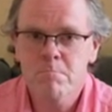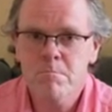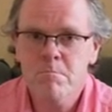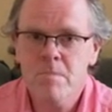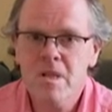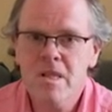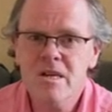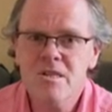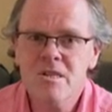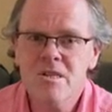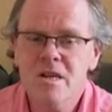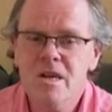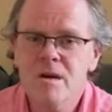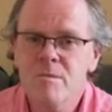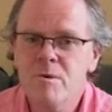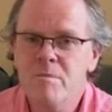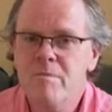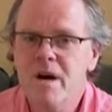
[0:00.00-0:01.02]
But let's think
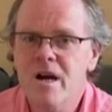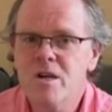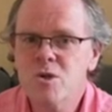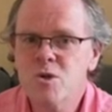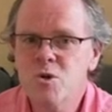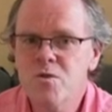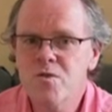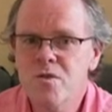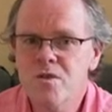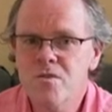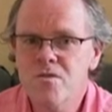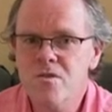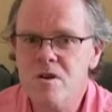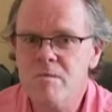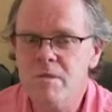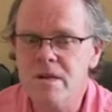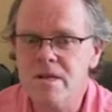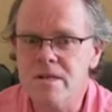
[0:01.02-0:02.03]
about Passover for a
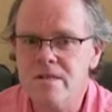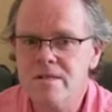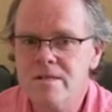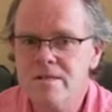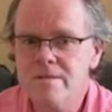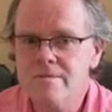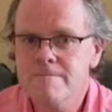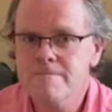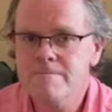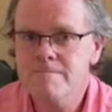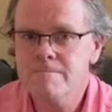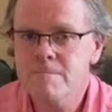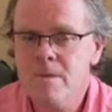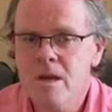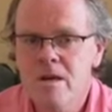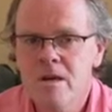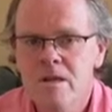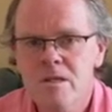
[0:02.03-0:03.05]
minute.
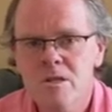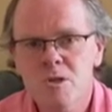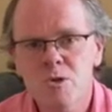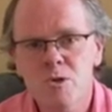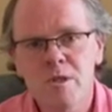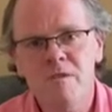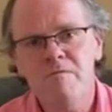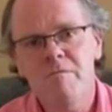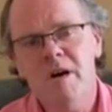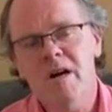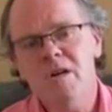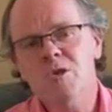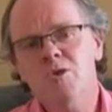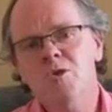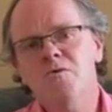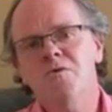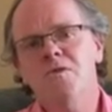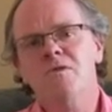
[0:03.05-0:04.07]
The story of
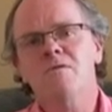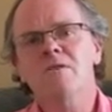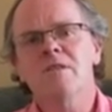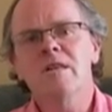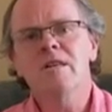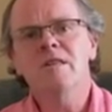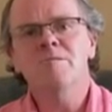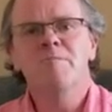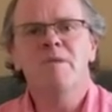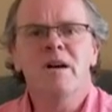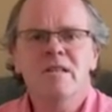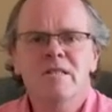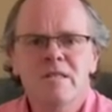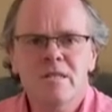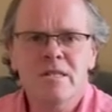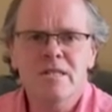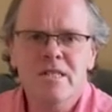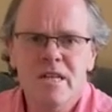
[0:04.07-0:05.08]
Passover relates back to
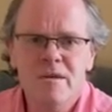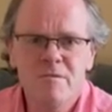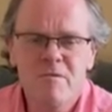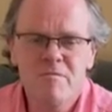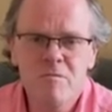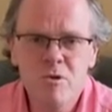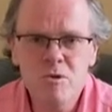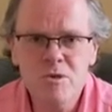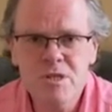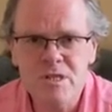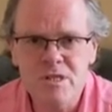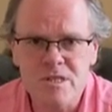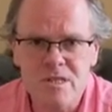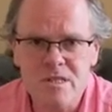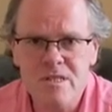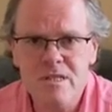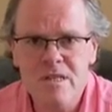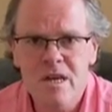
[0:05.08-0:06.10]
the time of Moses,
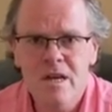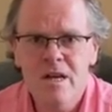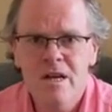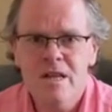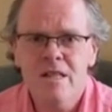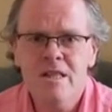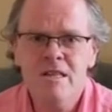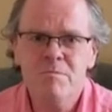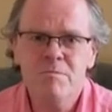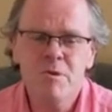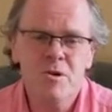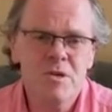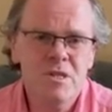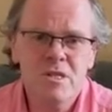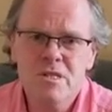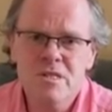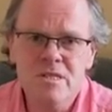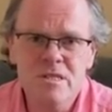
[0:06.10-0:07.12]
and let's be
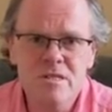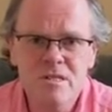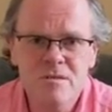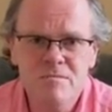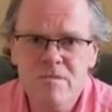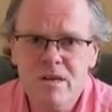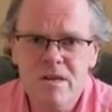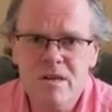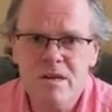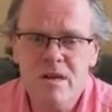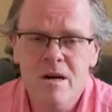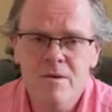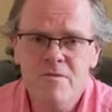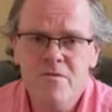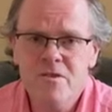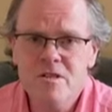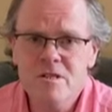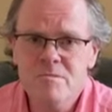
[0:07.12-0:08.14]
honest, it doesn't make
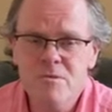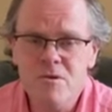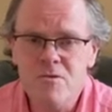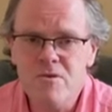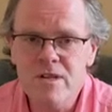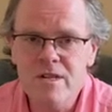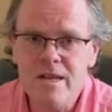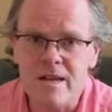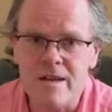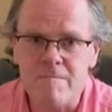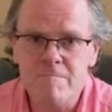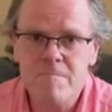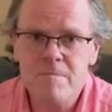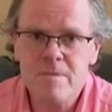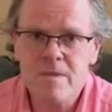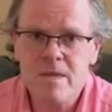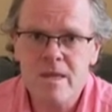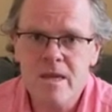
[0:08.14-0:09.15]
comfortable reading.
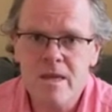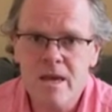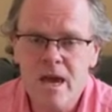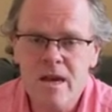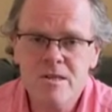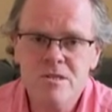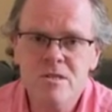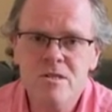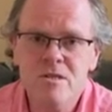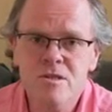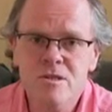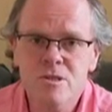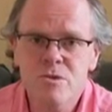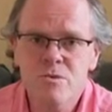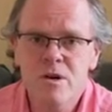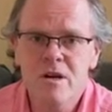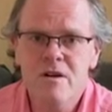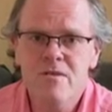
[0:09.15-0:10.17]
Exodus
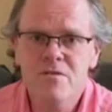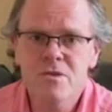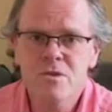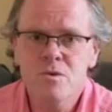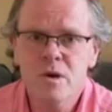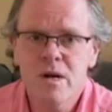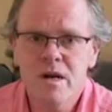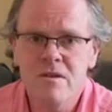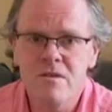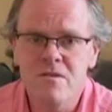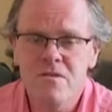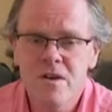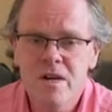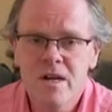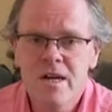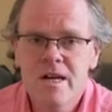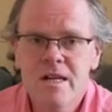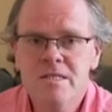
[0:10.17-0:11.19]
12:12,
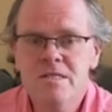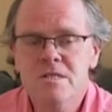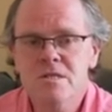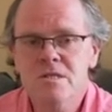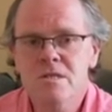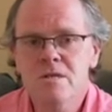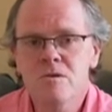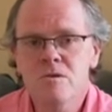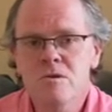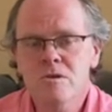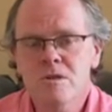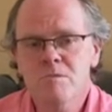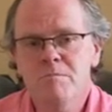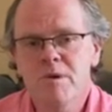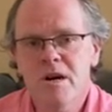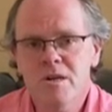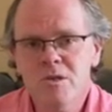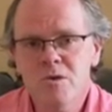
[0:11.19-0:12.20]
"It is the Lord's
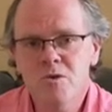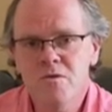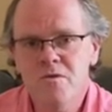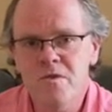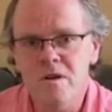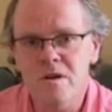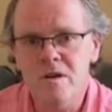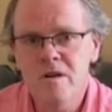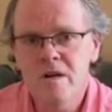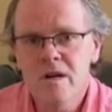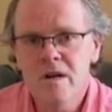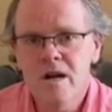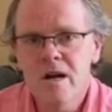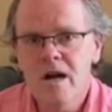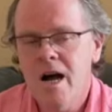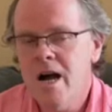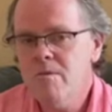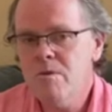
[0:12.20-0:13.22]
Passover.
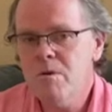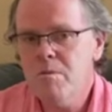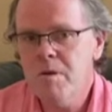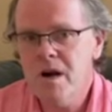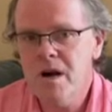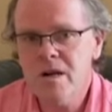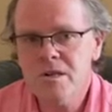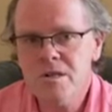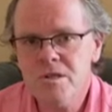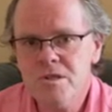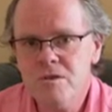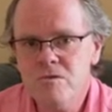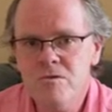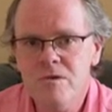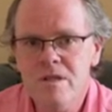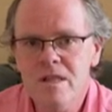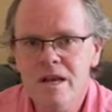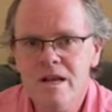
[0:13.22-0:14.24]
I will pass through
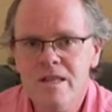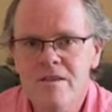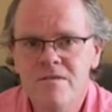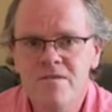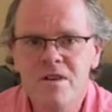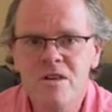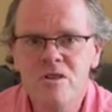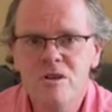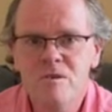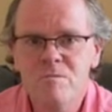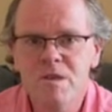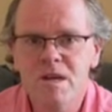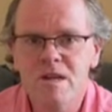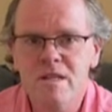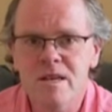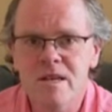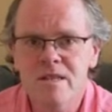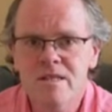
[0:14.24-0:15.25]
the land of Egypt
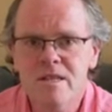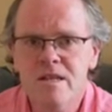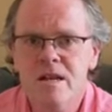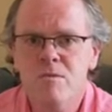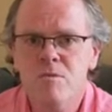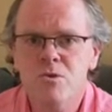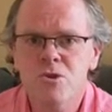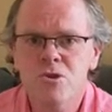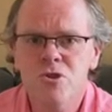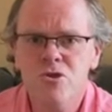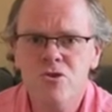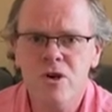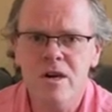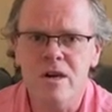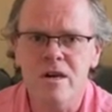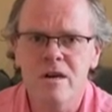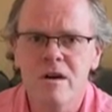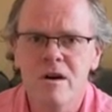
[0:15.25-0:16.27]
that night, and I will
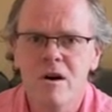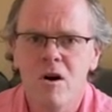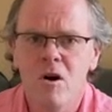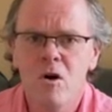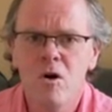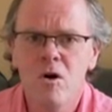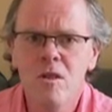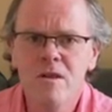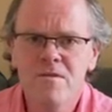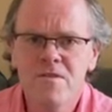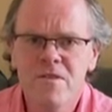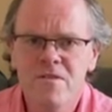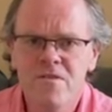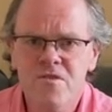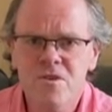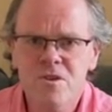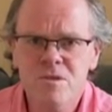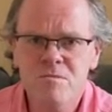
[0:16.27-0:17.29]
strike all of the
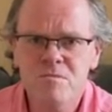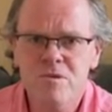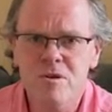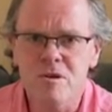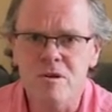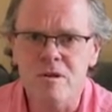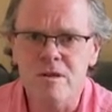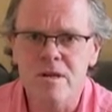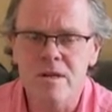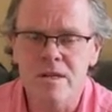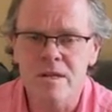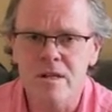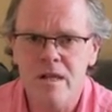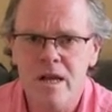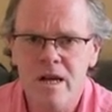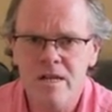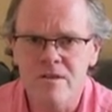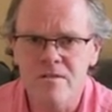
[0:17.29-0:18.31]
firstborn in the
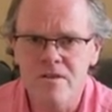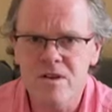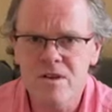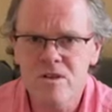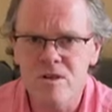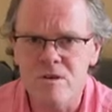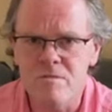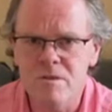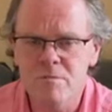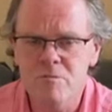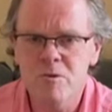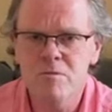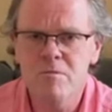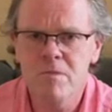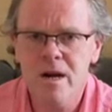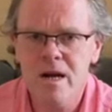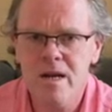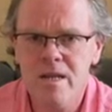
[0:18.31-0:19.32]
land of Egypt, both
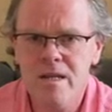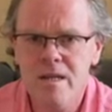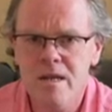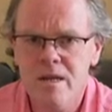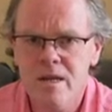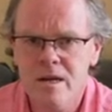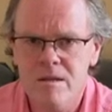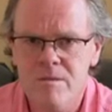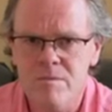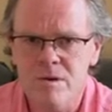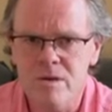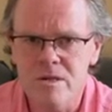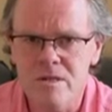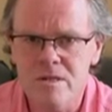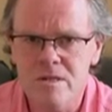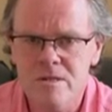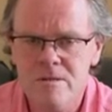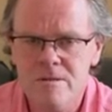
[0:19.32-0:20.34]
man and beast."